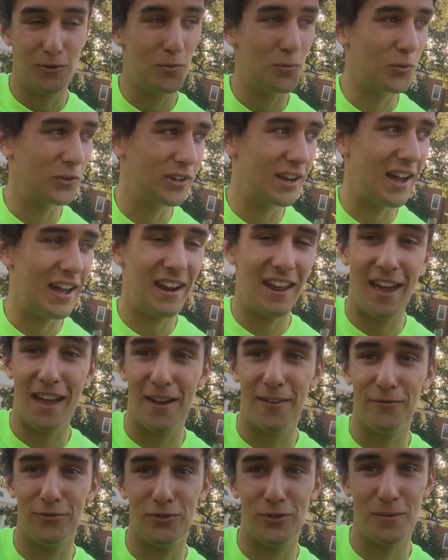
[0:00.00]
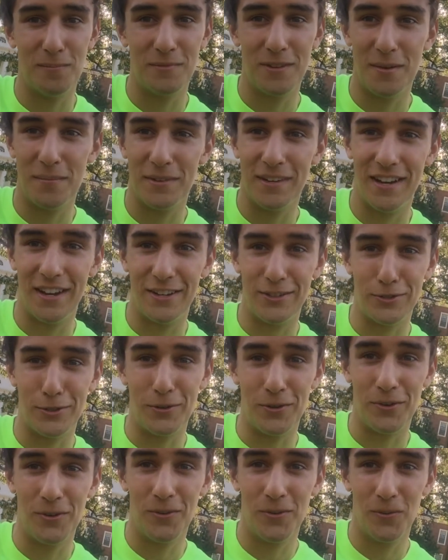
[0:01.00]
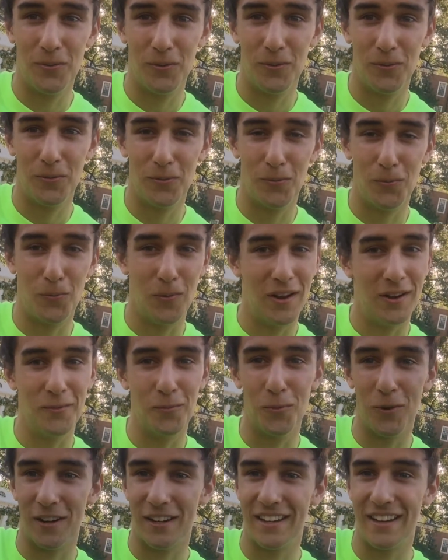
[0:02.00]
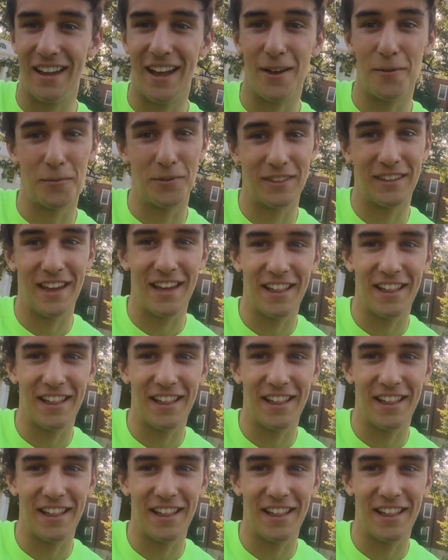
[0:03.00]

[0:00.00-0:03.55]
you will not have gym intimidation when working out with